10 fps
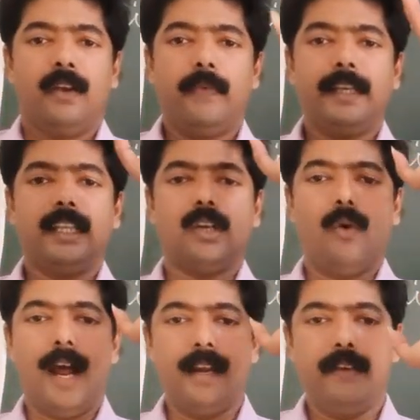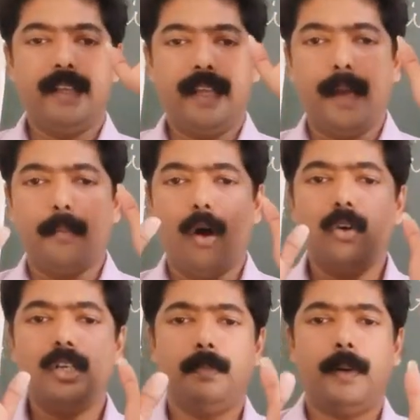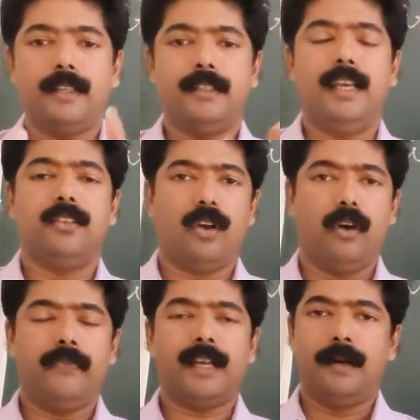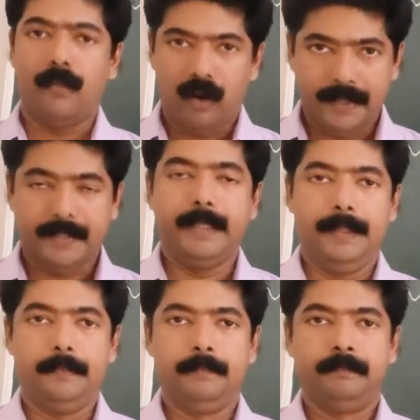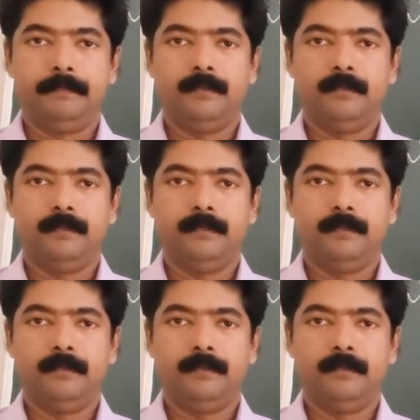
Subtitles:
When the amount purchased of a commodity,